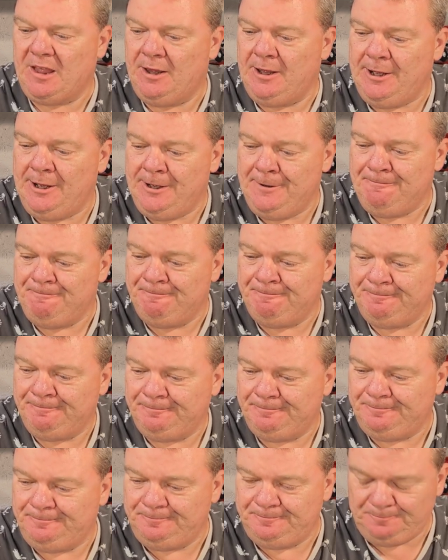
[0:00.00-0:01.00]
And
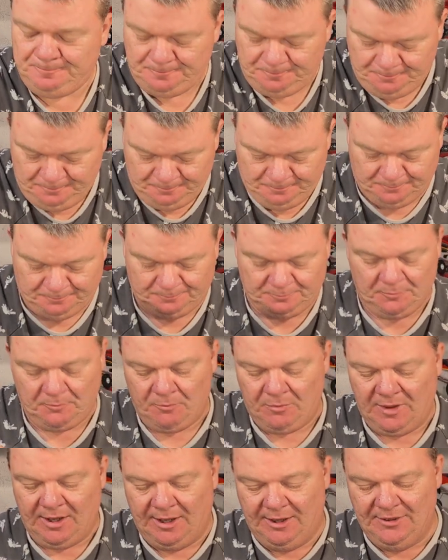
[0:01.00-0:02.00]

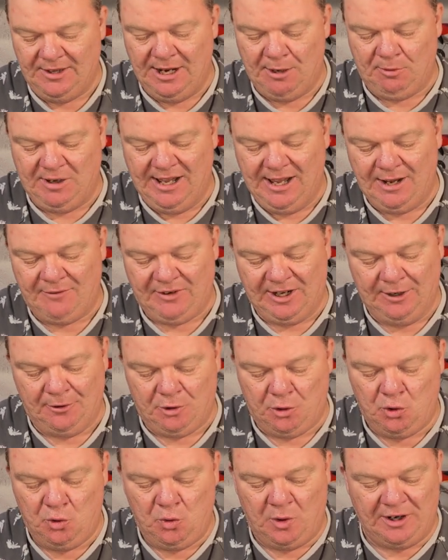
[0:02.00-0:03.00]
there we have it.
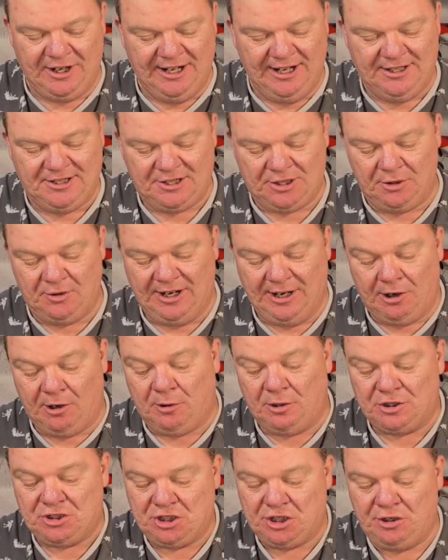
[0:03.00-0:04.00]
All I need to do now.
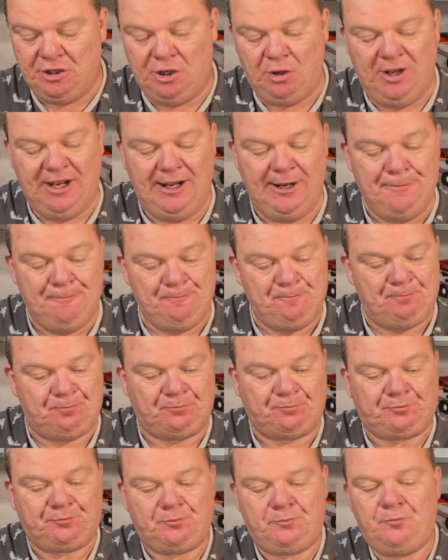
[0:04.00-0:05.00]
Oh, I'll show you here.
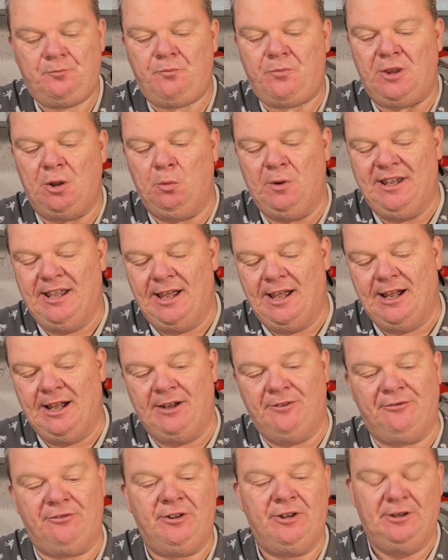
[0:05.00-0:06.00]
We
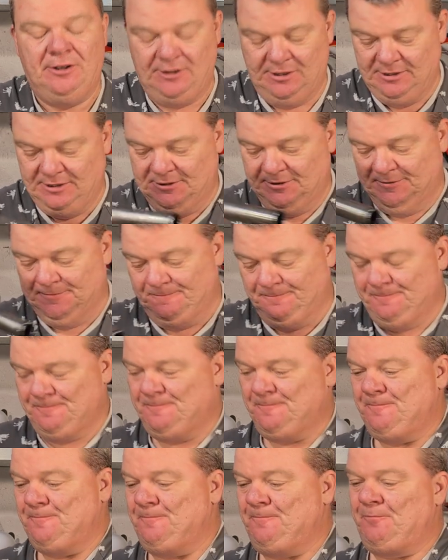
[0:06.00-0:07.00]
have
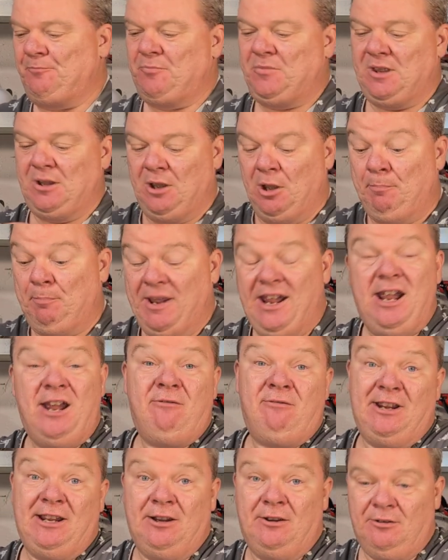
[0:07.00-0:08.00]
a
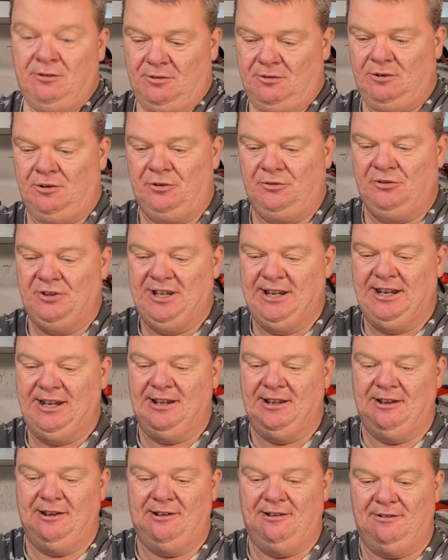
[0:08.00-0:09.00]
bearing on
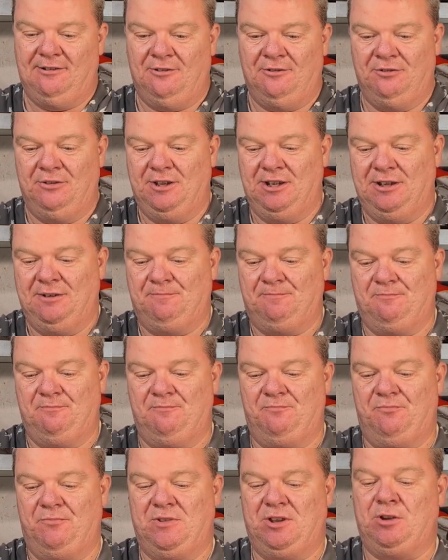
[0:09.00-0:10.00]
the
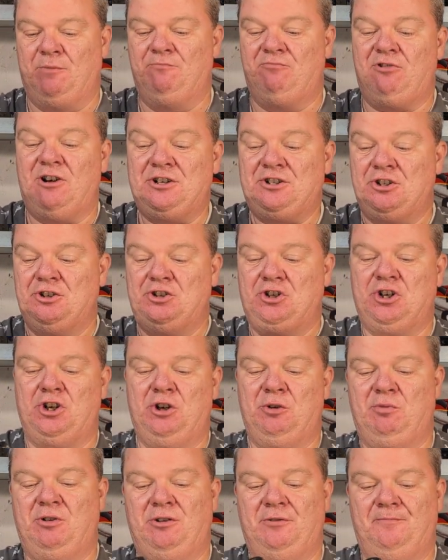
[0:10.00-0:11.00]
compression
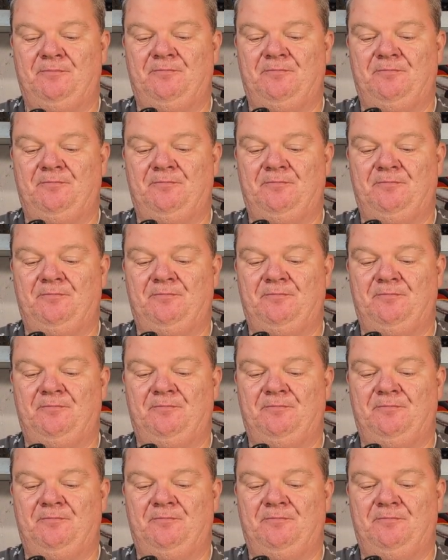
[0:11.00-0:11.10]
tube